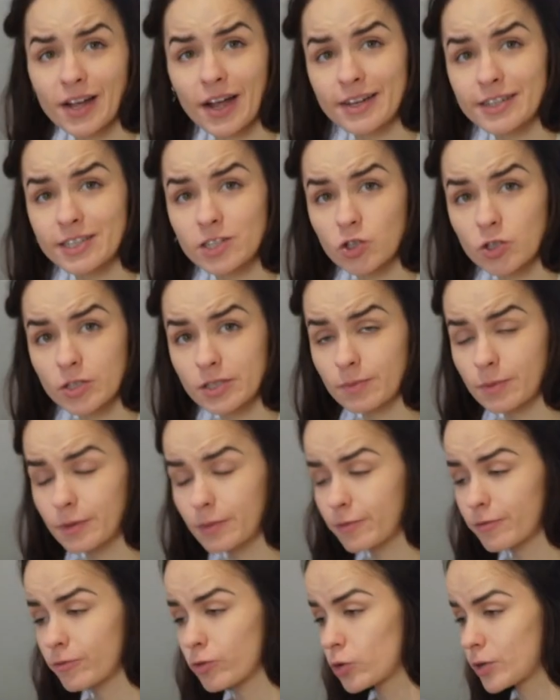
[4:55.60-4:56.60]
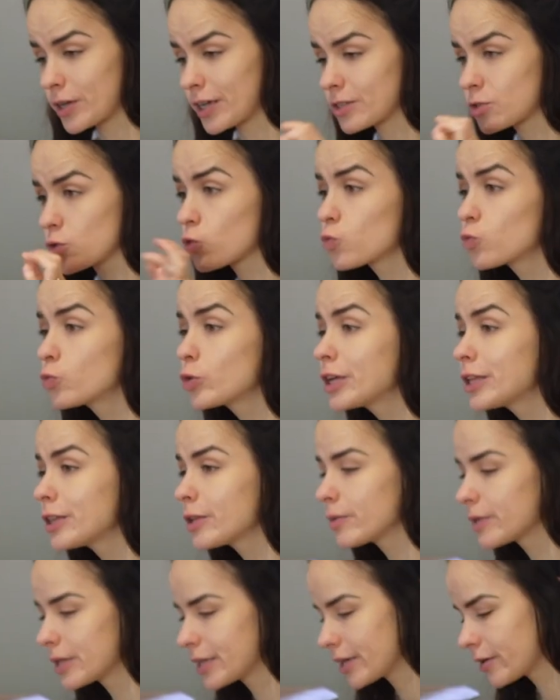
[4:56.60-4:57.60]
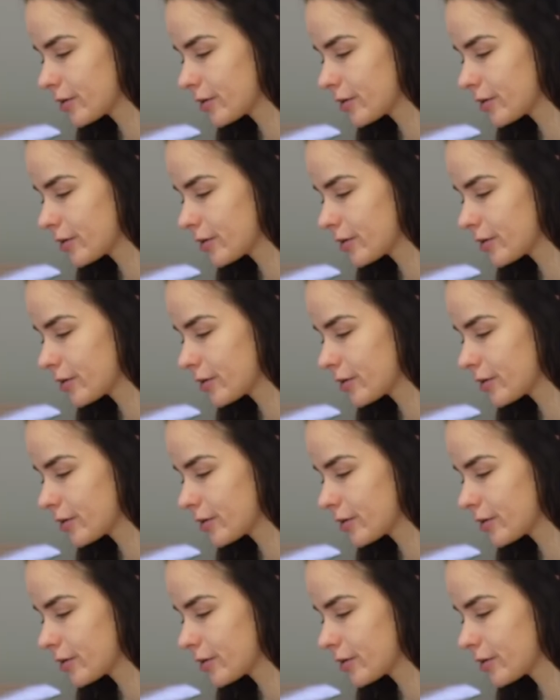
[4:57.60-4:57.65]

height adjustable before that, so really, really